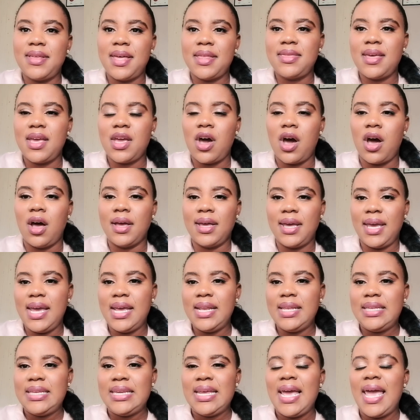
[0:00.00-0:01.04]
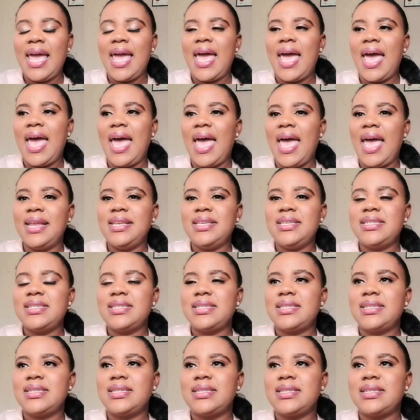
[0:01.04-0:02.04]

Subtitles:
that they are in and